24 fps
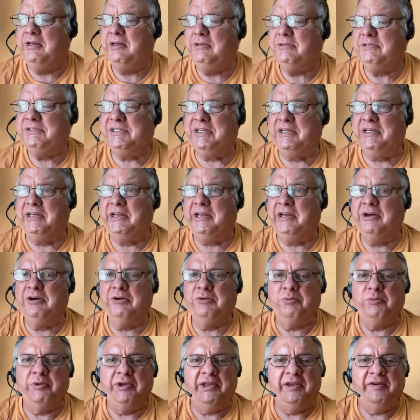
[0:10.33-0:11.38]
Sitting here,
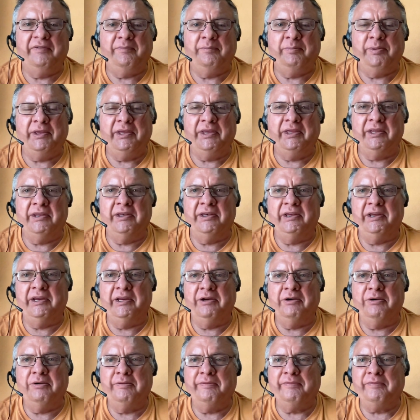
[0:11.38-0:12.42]
we have been
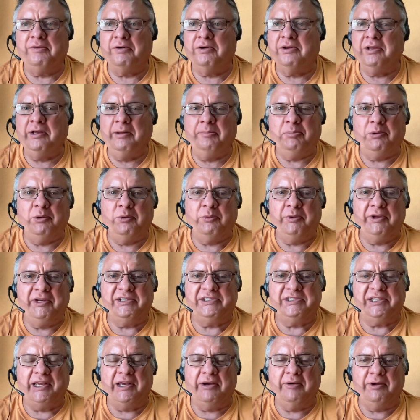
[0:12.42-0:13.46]
here for a couple of
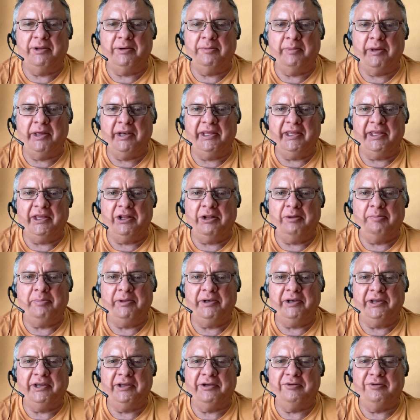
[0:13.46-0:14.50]
weeks now in
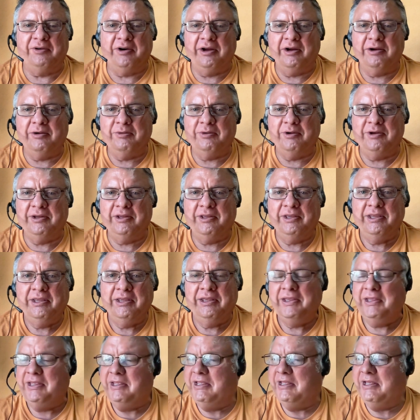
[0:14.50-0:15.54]
Matagalpa, Nicaragua.
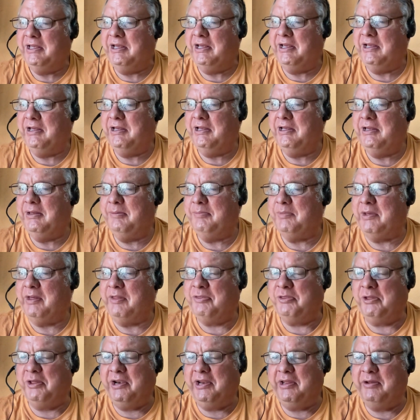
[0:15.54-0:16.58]
I
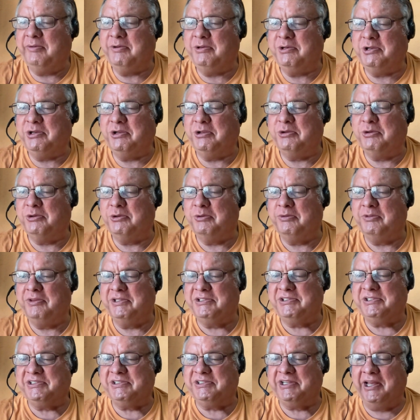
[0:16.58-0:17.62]
thought I would do,
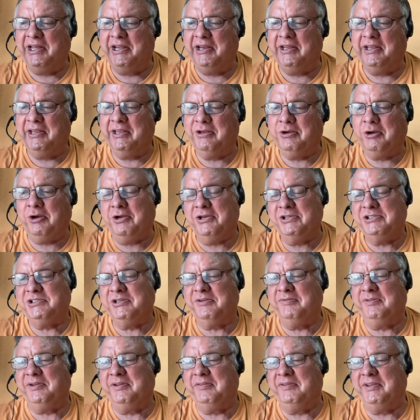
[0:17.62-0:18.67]
this is not a cost
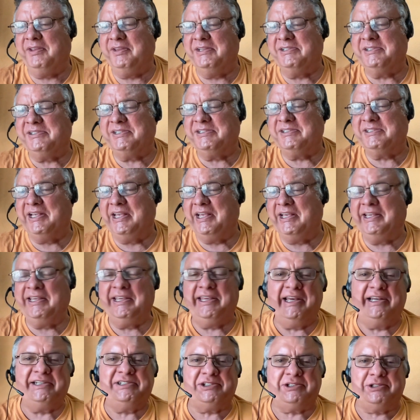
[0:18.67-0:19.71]
of living, this is a
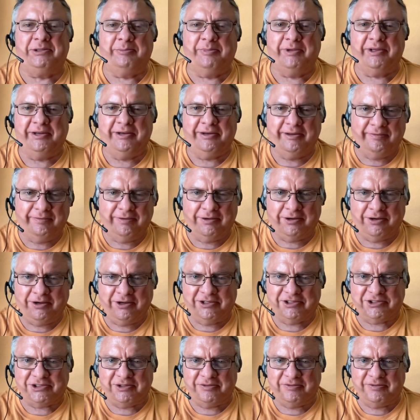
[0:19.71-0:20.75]
guesstimate of a
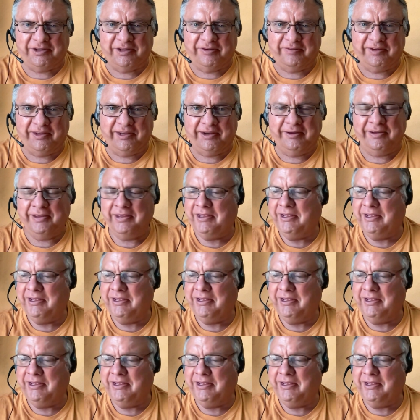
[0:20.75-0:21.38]
cost of living,